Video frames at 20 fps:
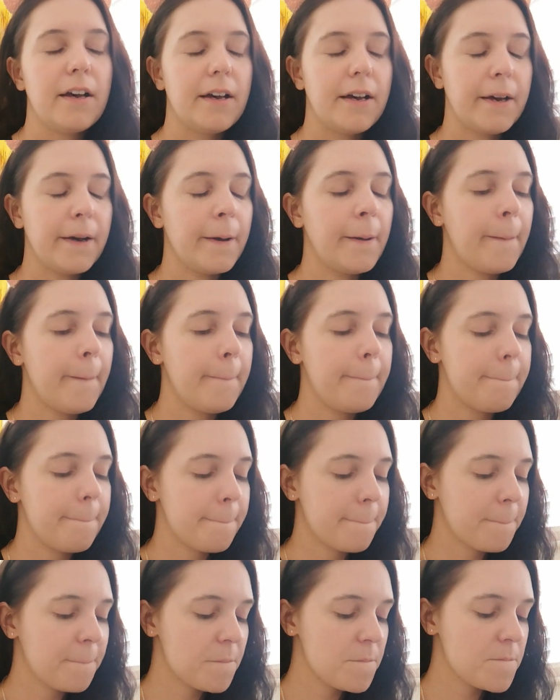
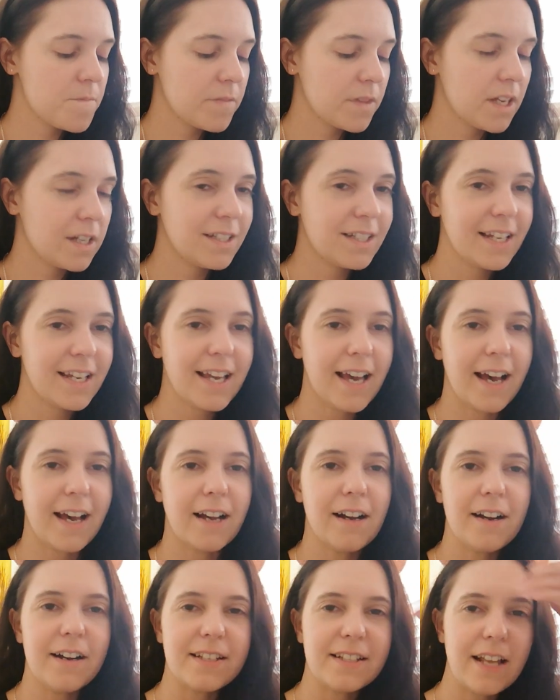So yeah,
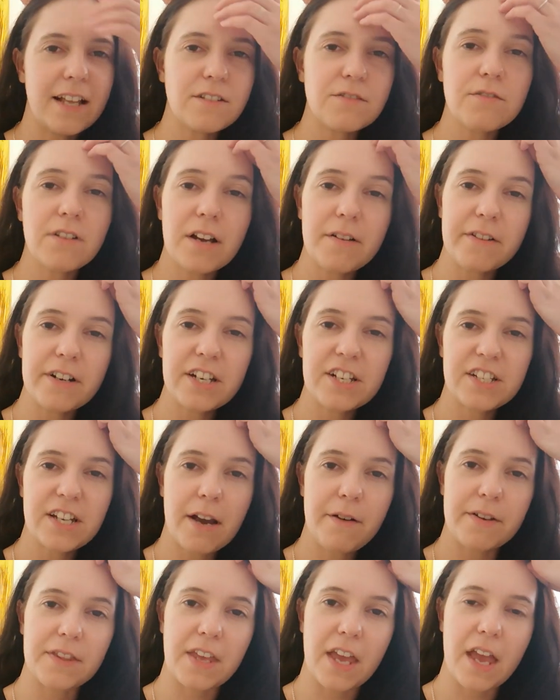guys, that's all I want to
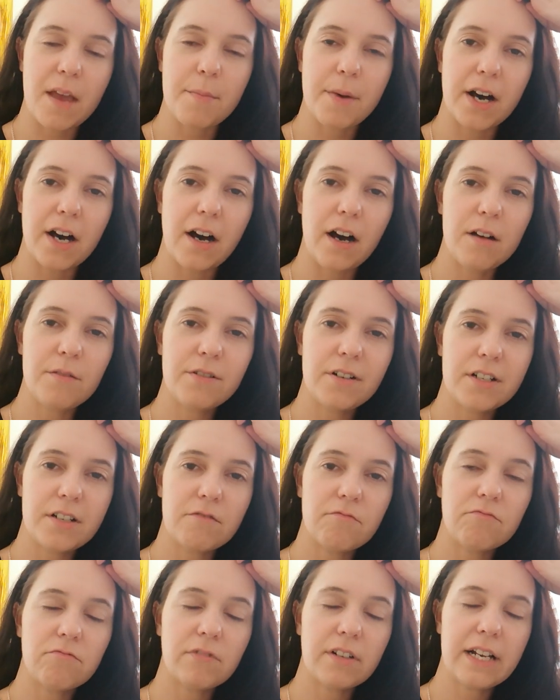share with you, but I would
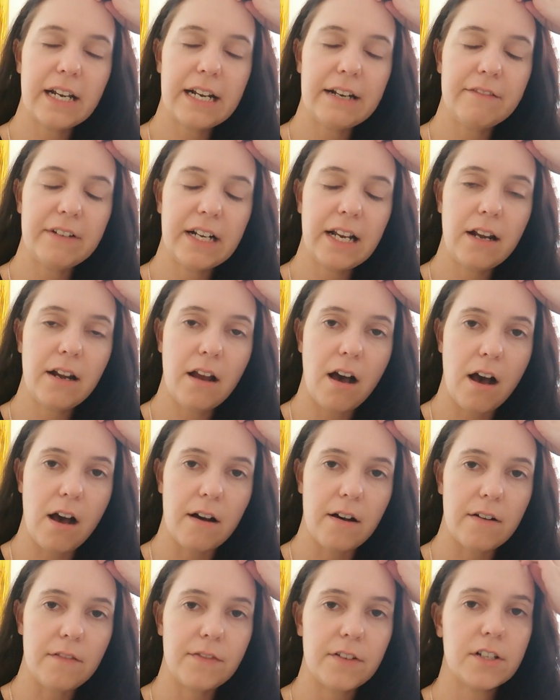really, really
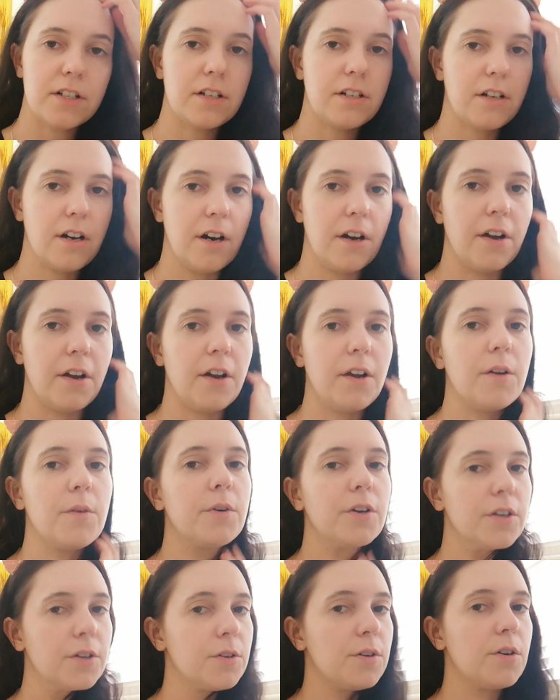love to know
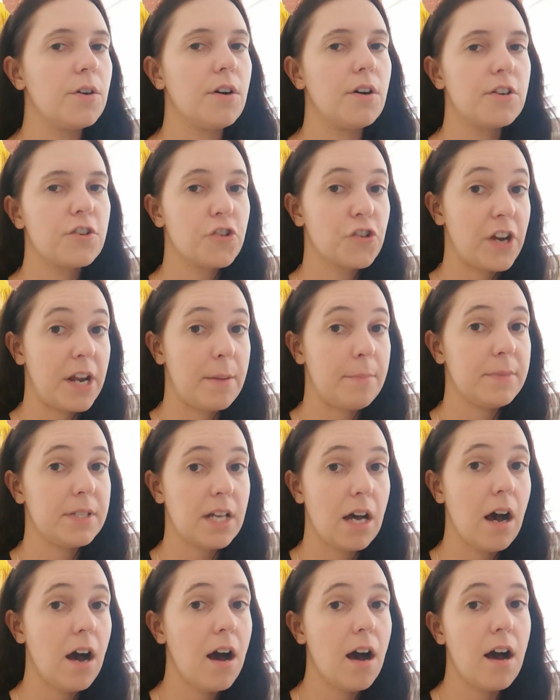what your
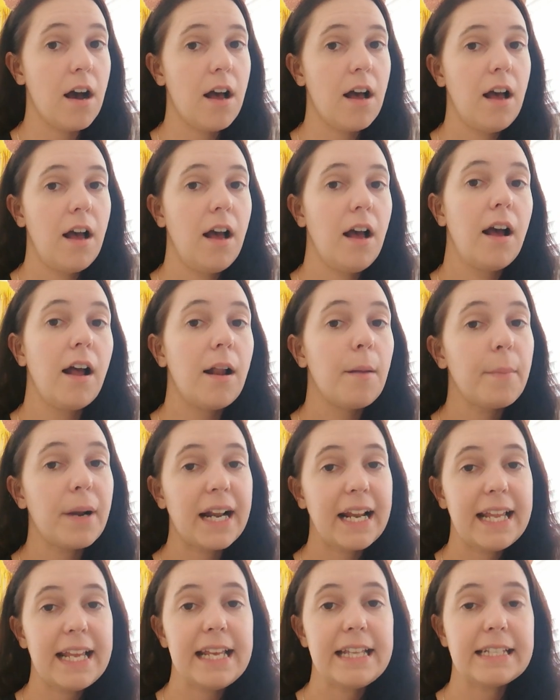dreams are.
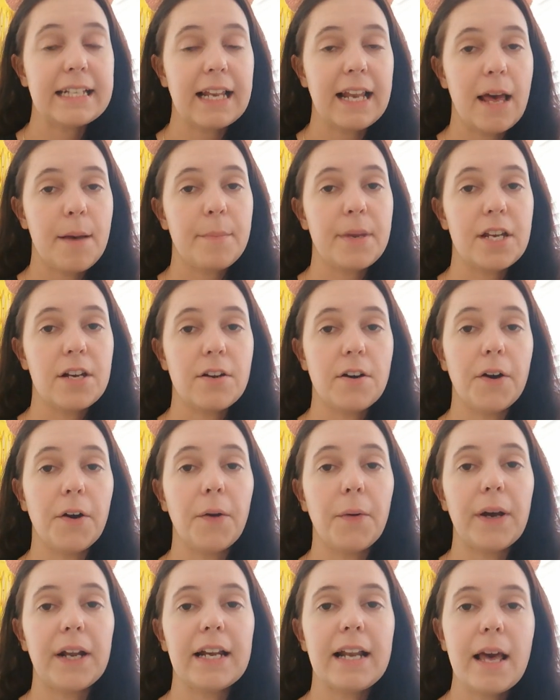Please let me know,
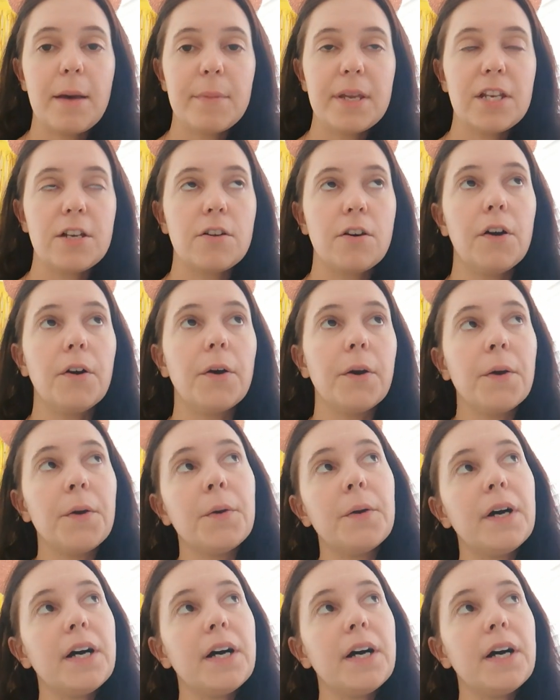and let me know